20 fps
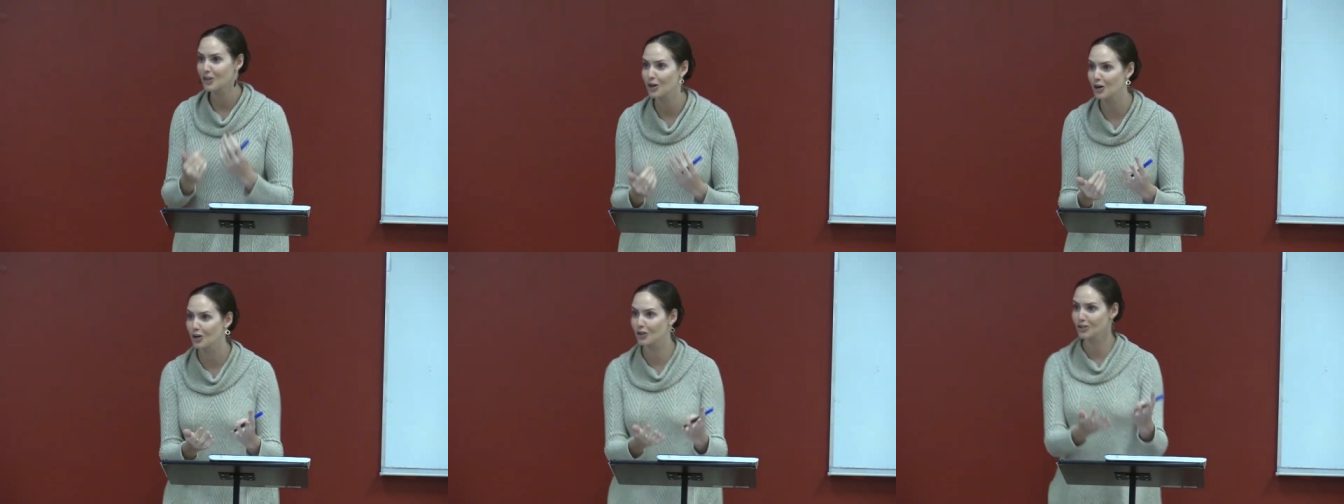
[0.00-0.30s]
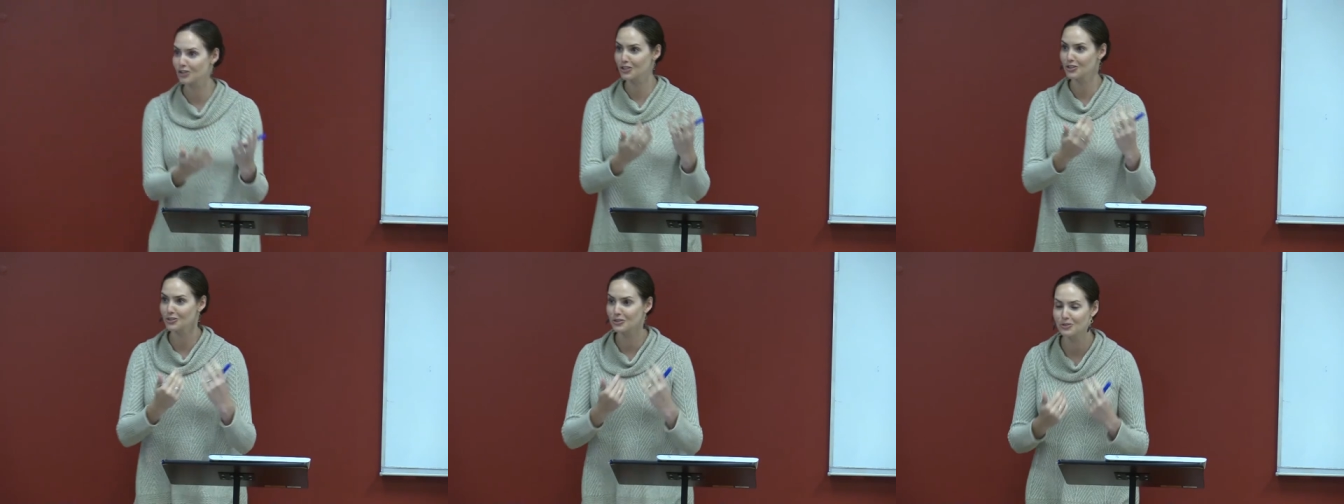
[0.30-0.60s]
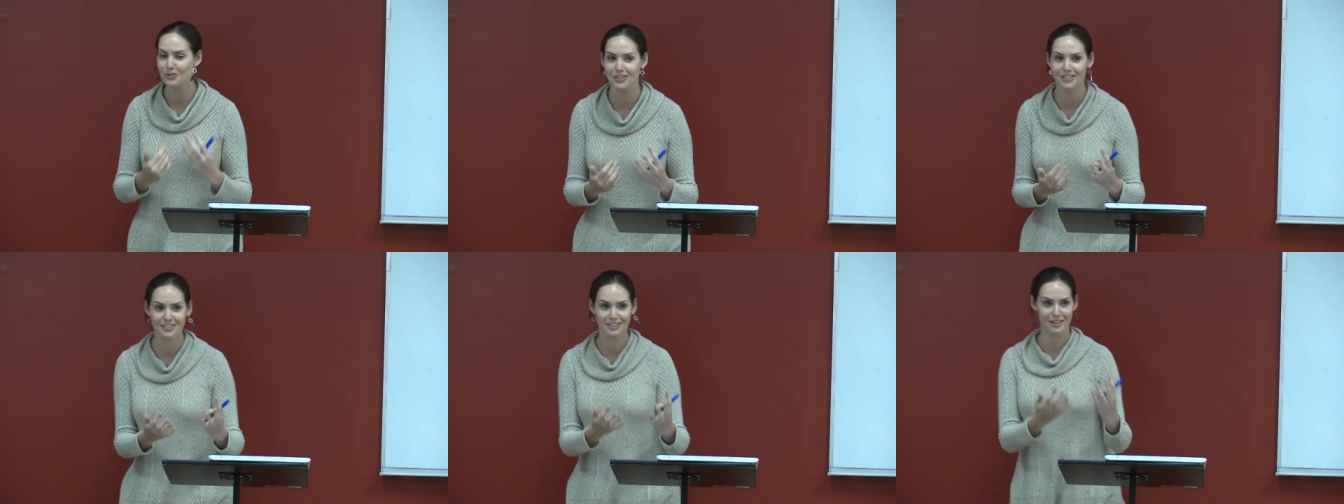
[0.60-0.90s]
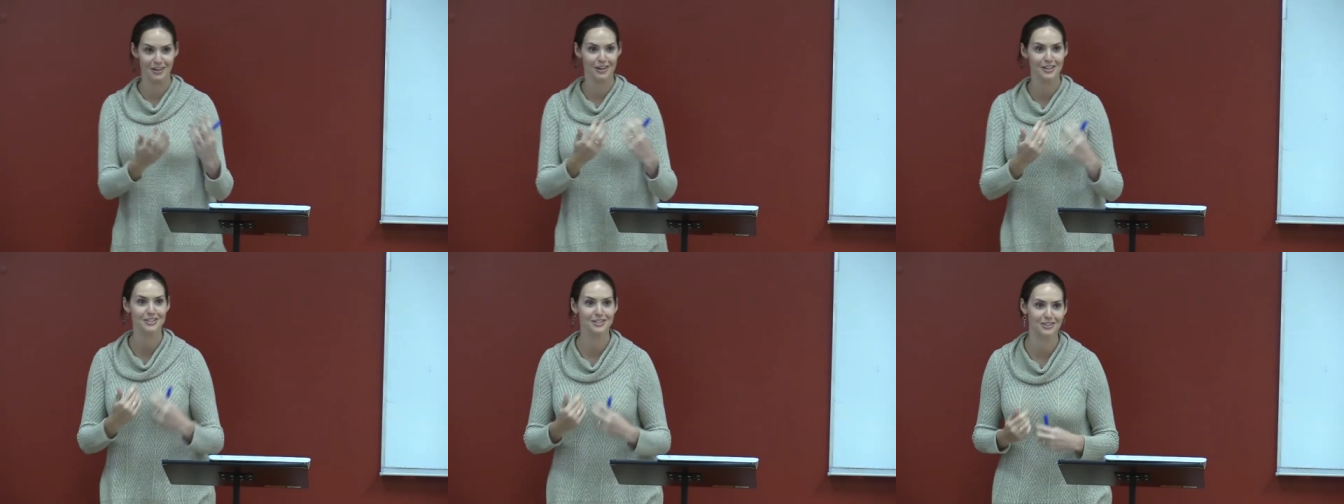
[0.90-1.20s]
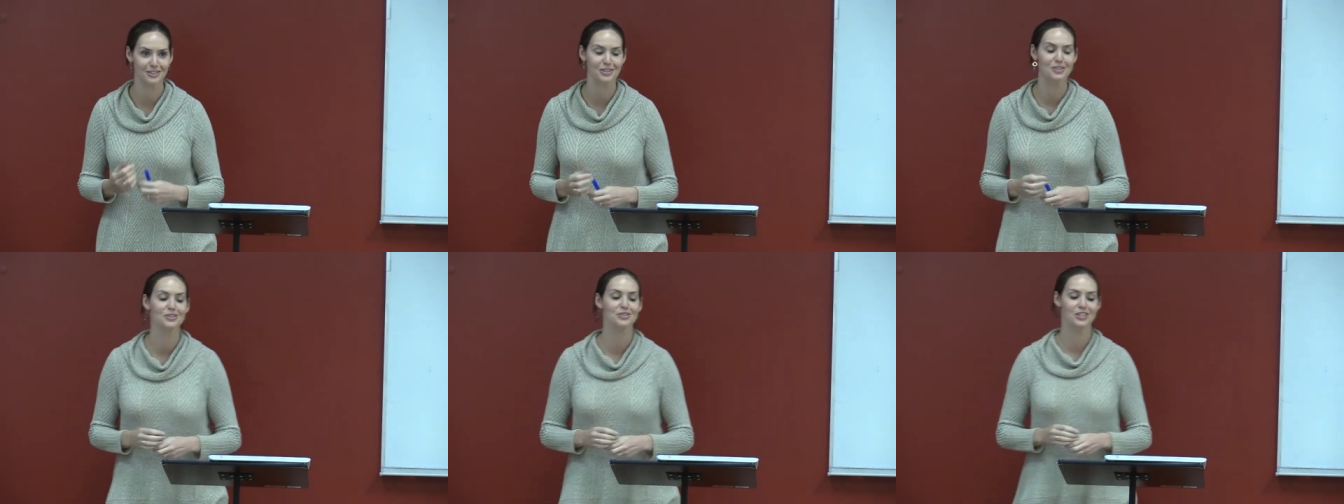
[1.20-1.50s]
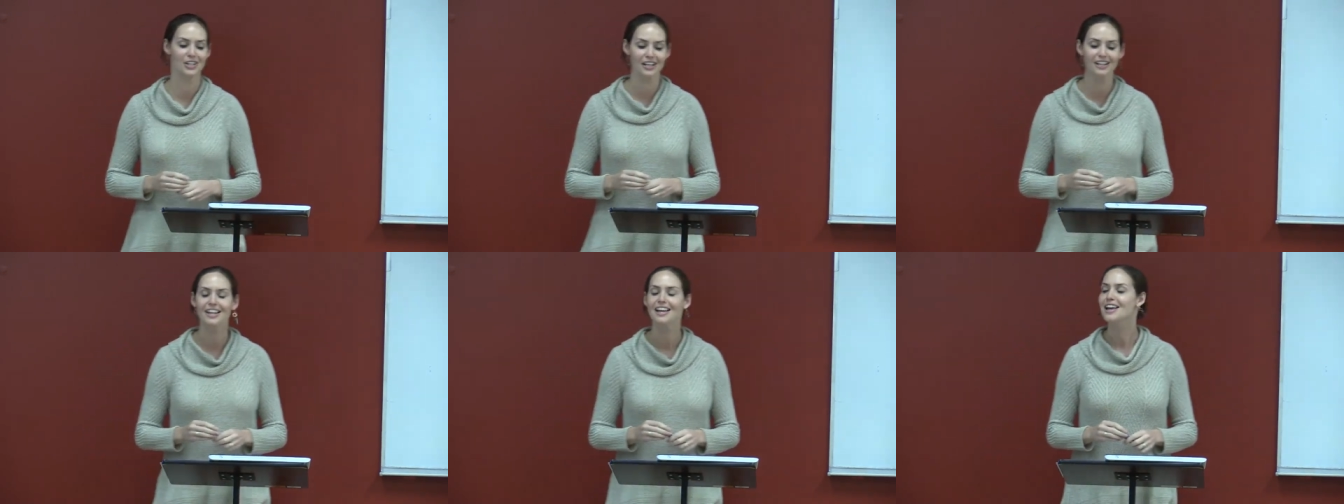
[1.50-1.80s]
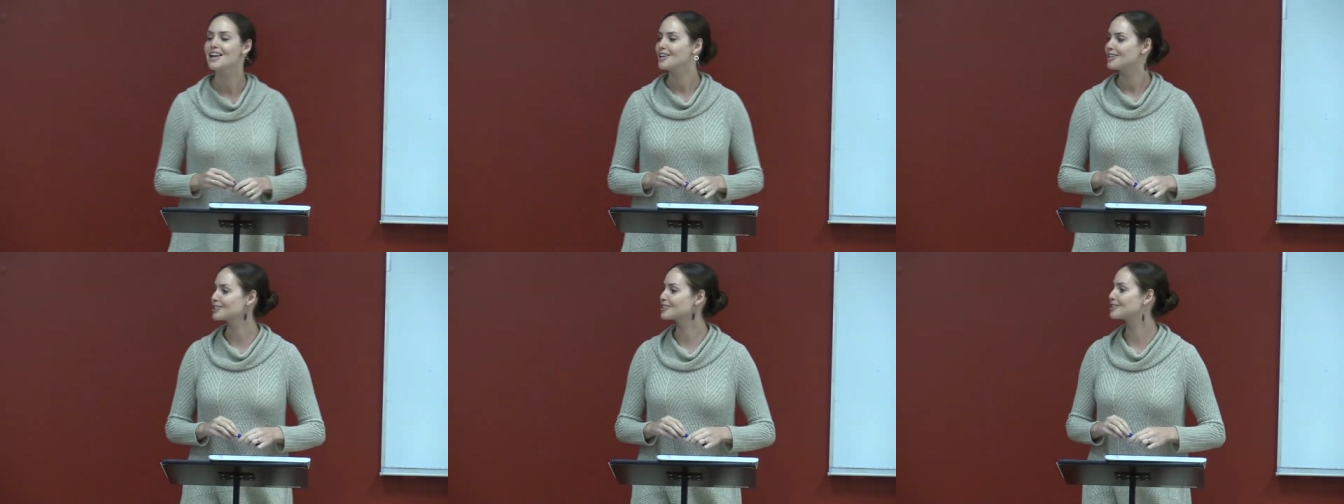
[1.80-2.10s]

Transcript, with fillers: herd you into their institution.